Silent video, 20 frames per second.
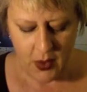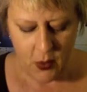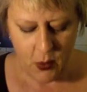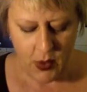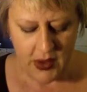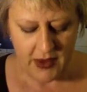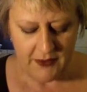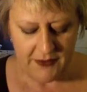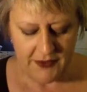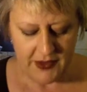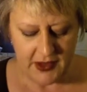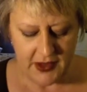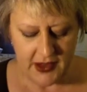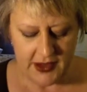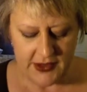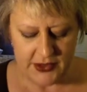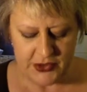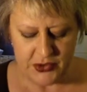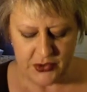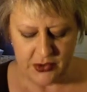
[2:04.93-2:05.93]
Waiting for the line
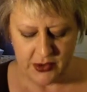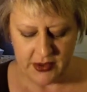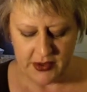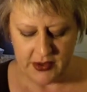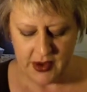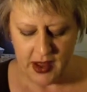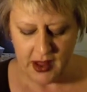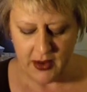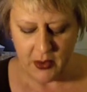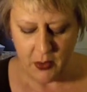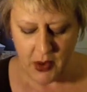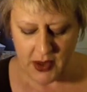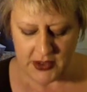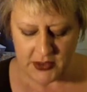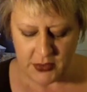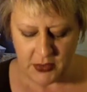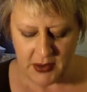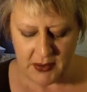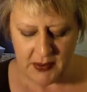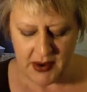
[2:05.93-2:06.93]
to shorten, Ella
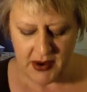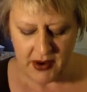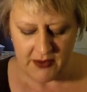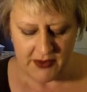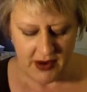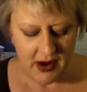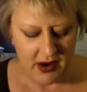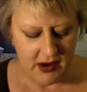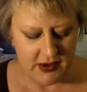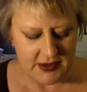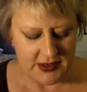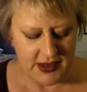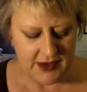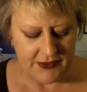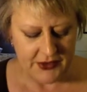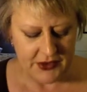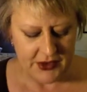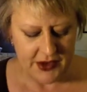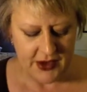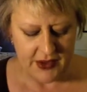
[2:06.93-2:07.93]
watched one pair of cars
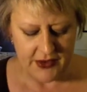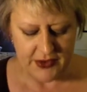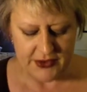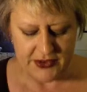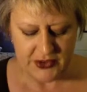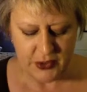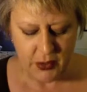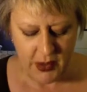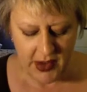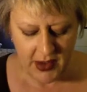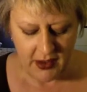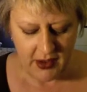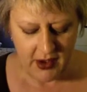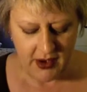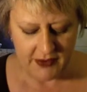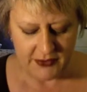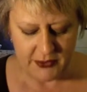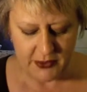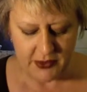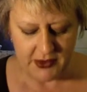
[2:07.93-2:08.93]
after another squeal
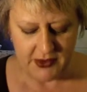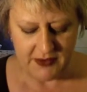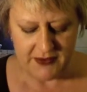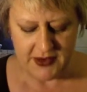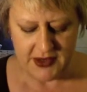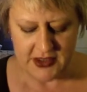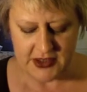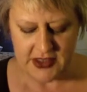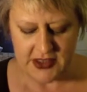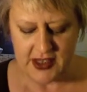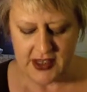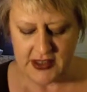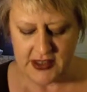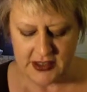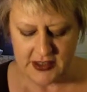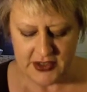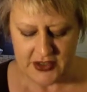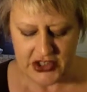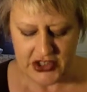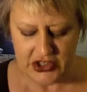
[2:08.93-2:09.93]
off toward the finish line
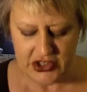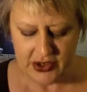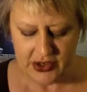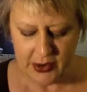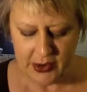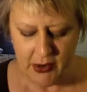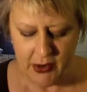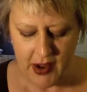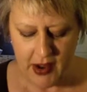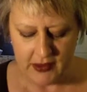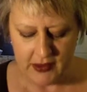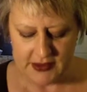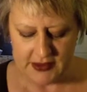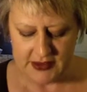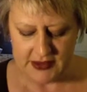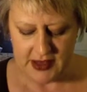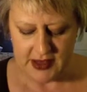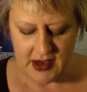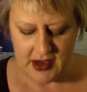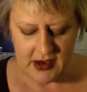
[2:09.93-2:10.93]
to the cheering
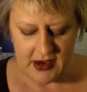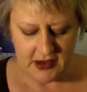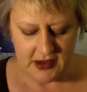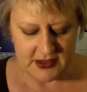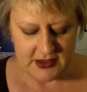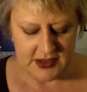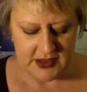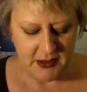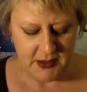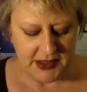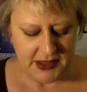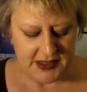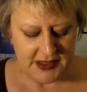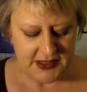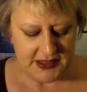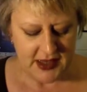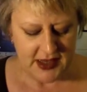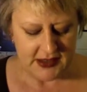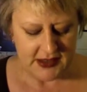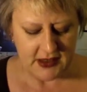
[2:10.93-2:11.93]
crowds. Her stomach
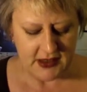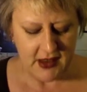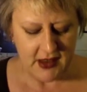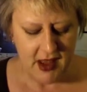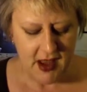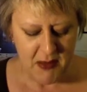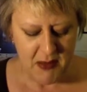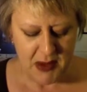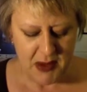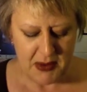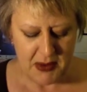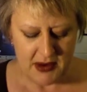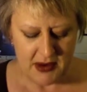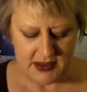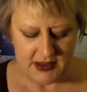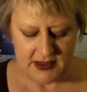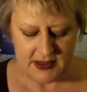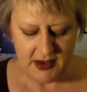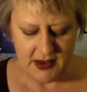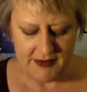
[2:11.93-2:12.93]
decided to climb up her
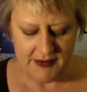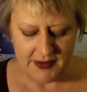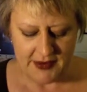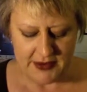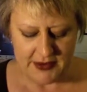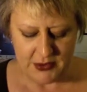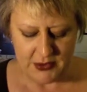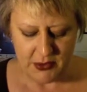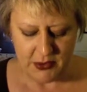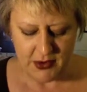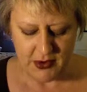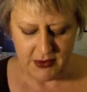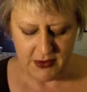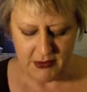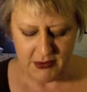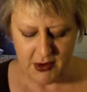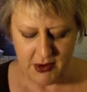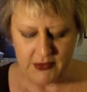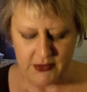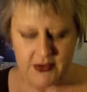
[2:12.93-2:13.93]
esophagus toward her
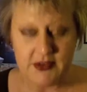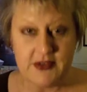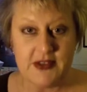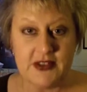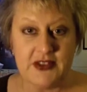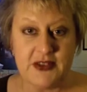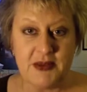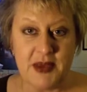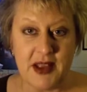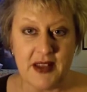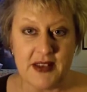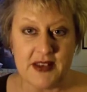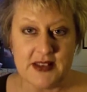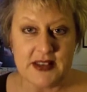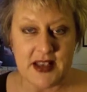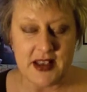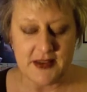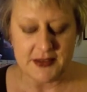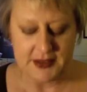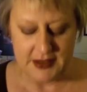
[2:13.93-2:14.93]
throat, just to be on the
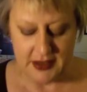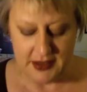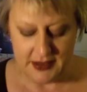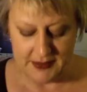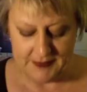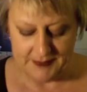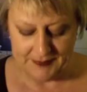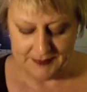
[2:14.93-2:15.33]
safe side.